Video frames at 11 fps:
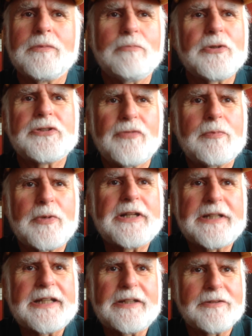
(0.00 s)
push for
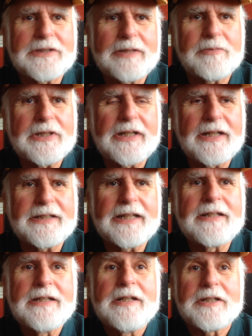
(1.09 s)
braking," something like that,
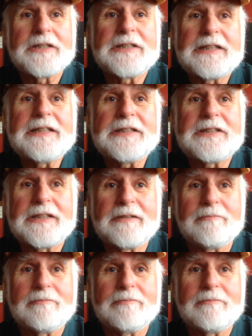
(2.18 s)
because it is